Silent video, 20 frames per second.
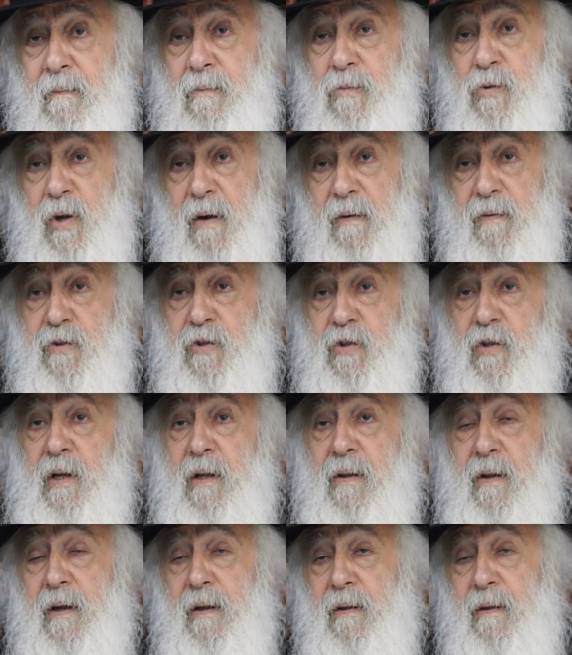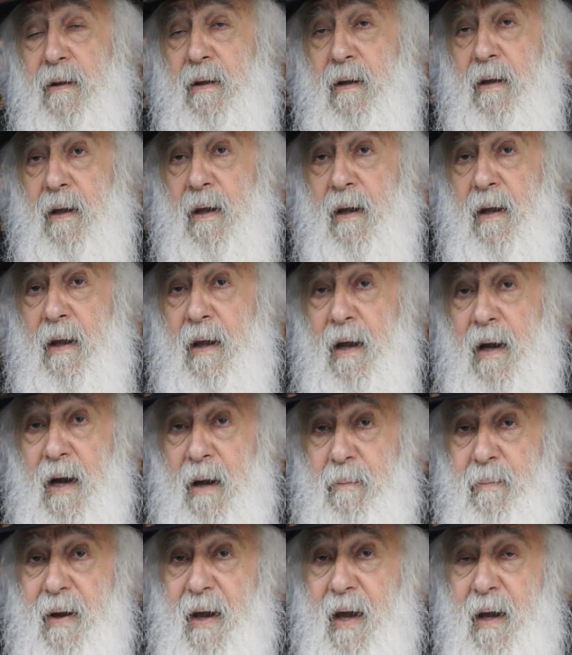to have children.
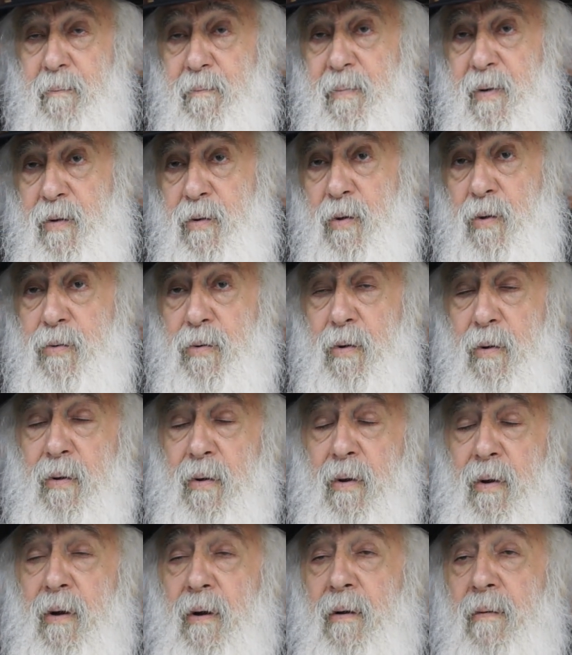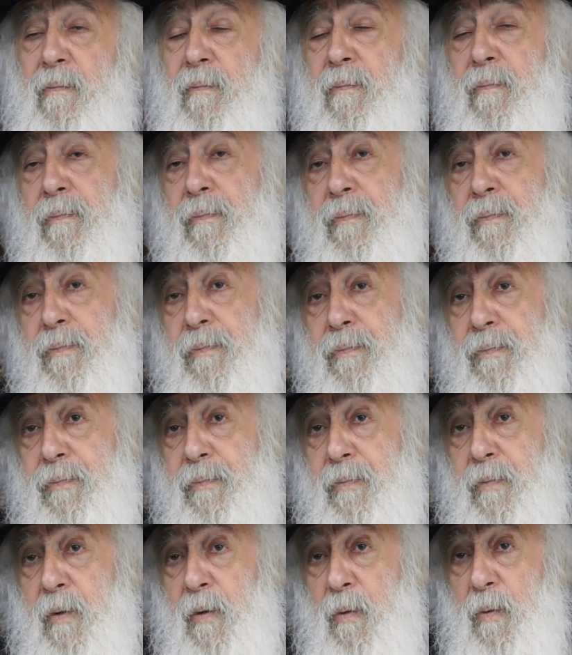Rabbi Chaim Pinto told her,
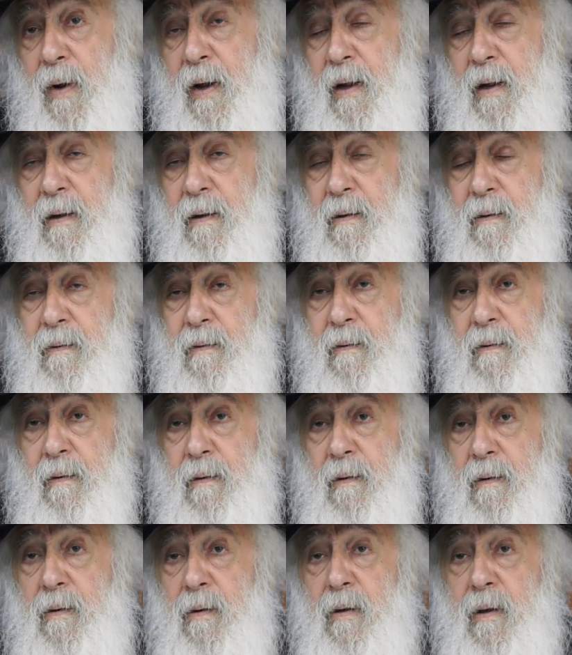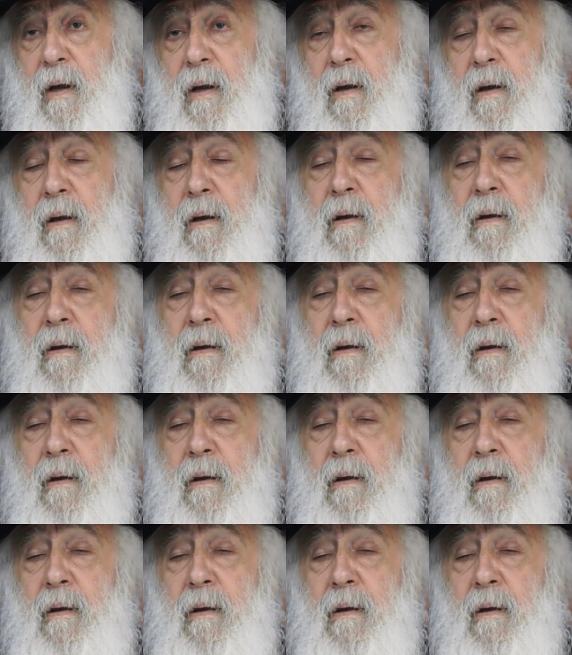Well, yeah,